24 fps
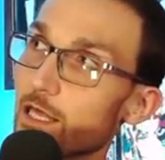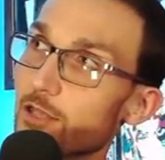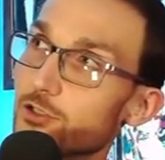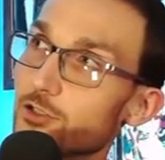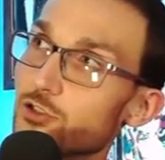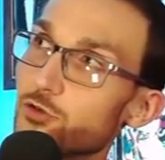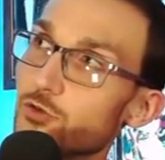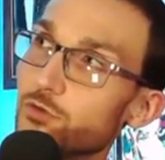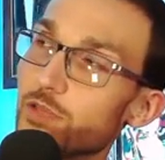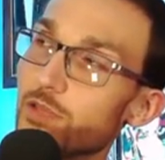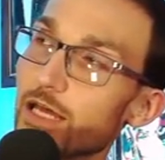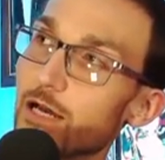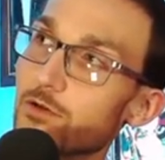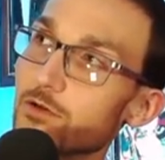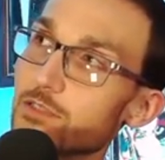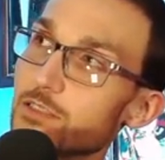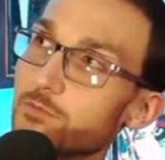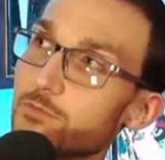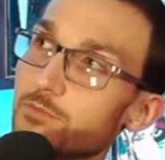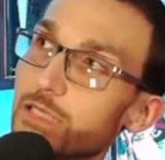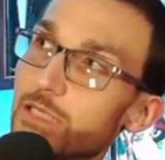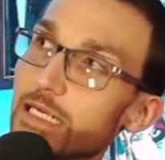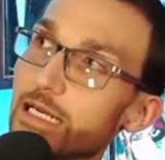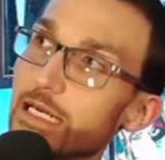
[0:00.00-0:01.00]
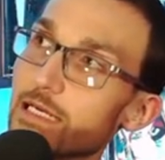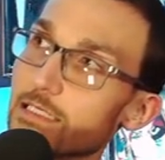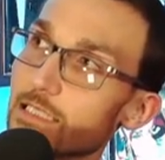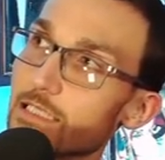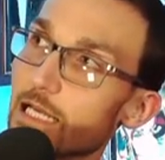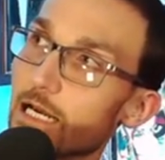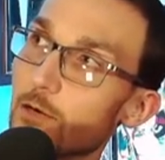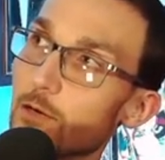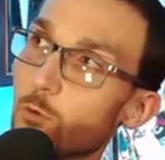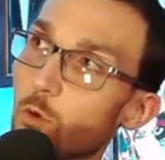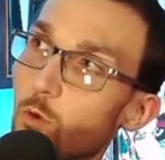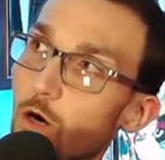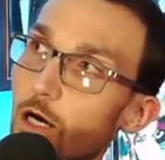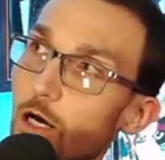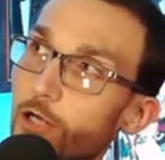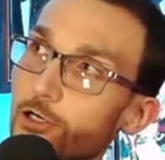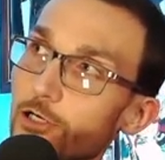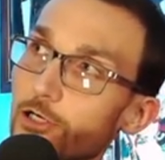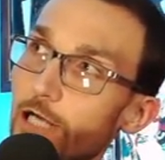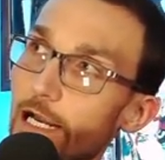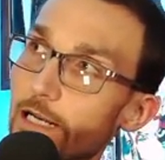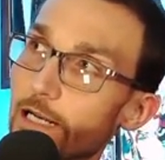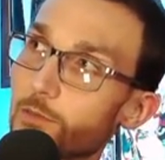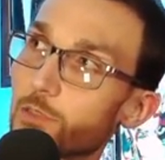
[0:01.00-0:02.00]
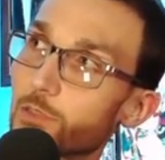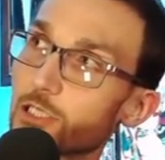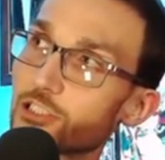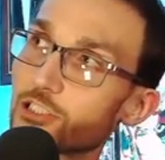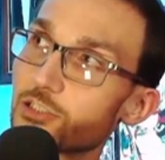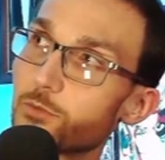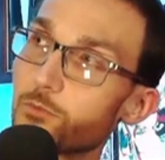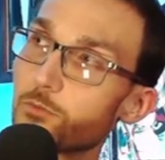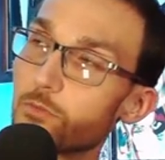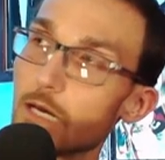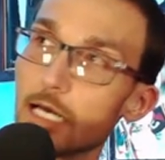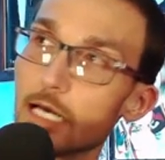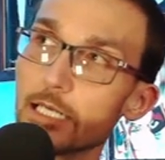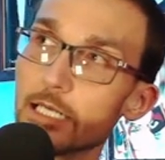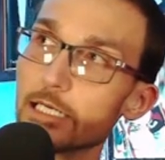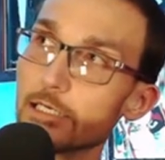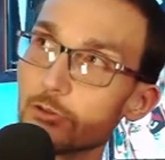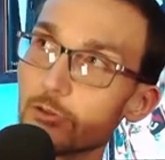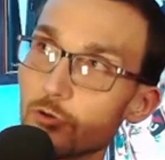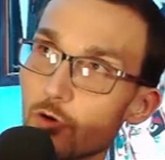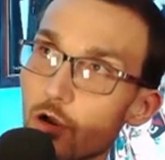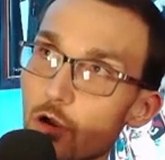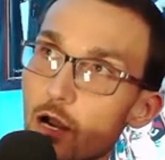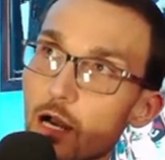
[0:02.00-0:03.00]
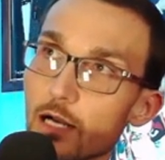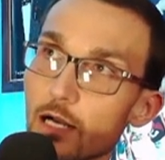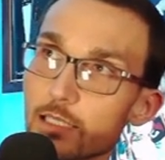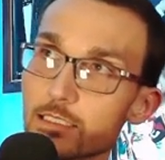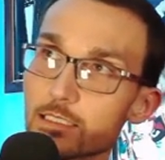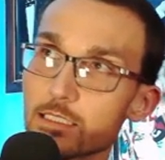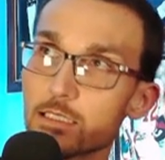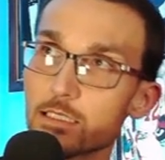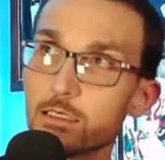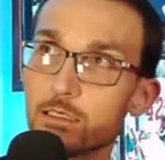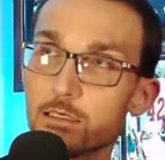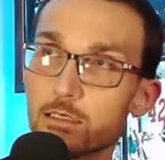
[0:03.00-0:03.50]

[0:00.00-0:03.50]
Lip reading: 2000 PSI water and a bunch of mud and rocks.